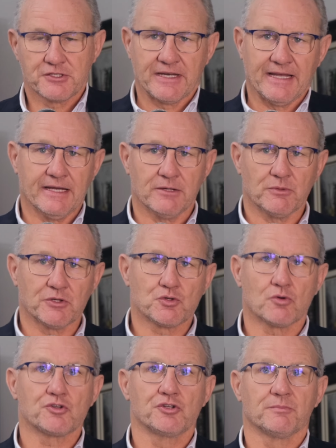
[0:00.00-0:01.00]
Today, I want to
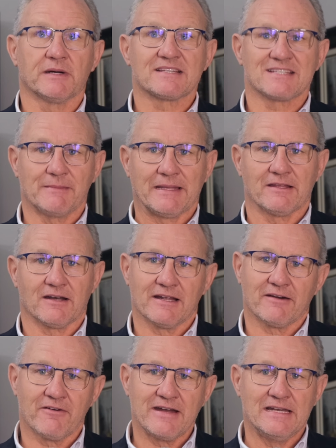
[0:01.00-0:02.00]
talk to you about something that I
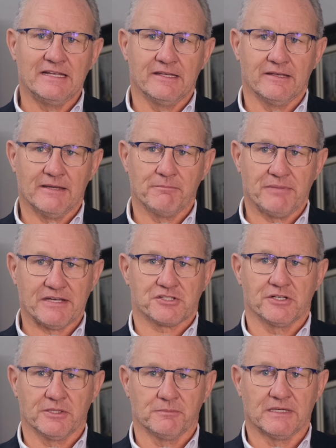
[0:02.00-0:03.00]
really am
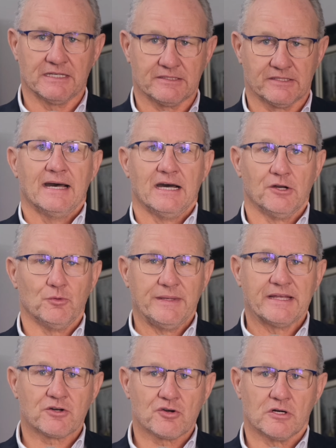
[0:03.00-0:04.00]
passionate about. How do
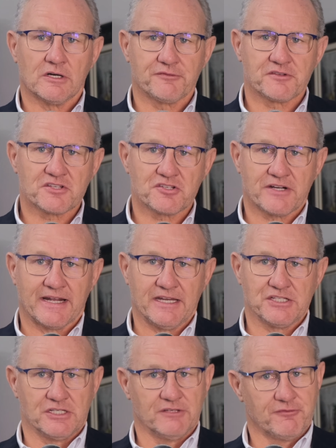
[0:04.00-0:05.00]
we craft
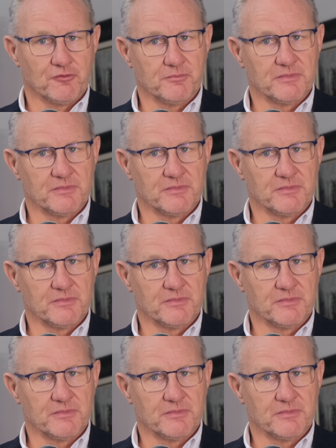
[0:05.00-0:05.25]
strategy for